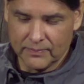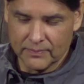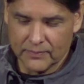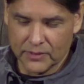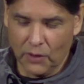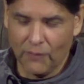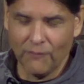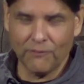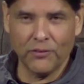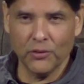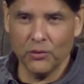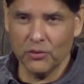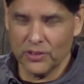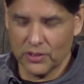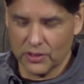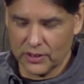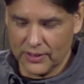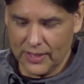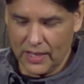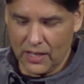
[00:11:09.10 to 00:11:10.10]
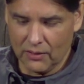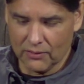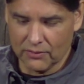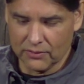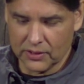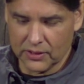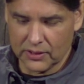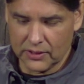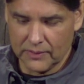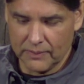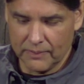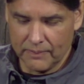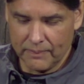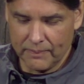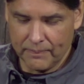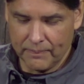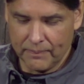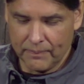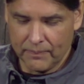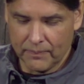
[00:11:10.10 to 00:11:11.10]
Don't fool yourselves.
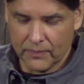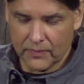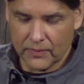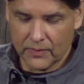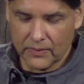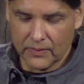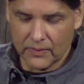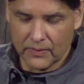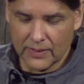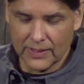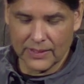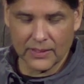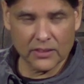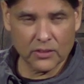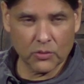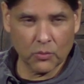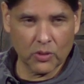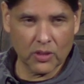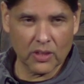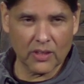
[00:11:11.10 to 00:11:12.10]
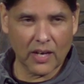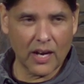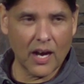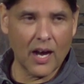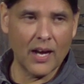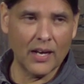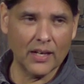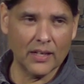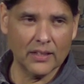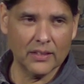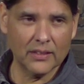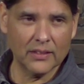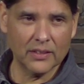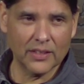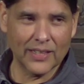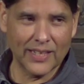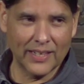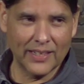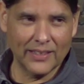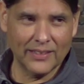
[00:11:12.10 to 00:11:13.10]
This is the word of God,
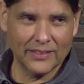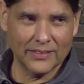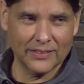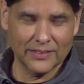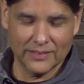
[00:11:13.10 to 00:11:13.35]
okay?